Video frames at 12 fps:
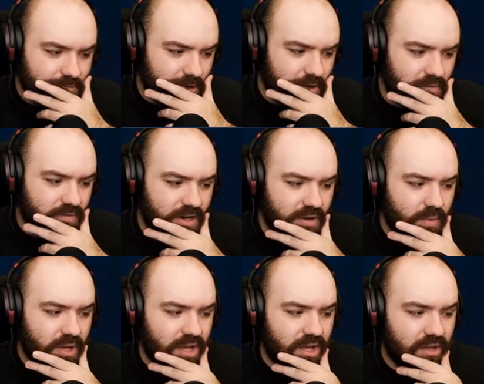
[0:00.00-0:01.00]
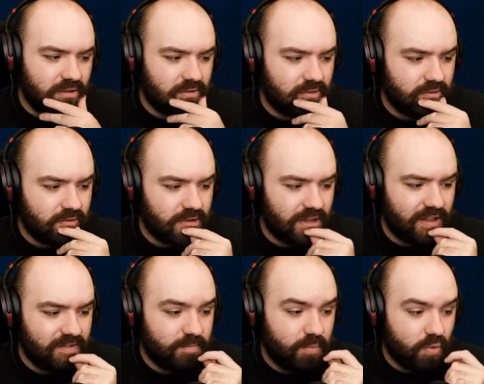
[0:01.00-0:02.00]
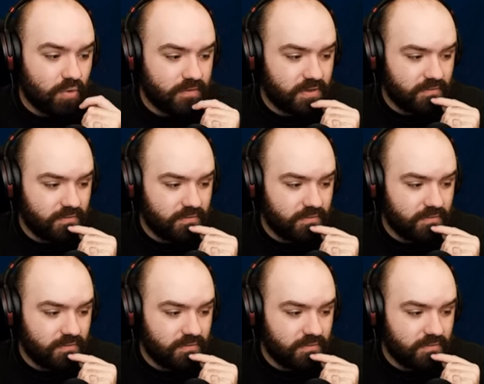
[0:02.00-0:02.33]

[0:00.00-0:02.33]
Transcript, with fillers: Oh, you're running away, eh? The left paw of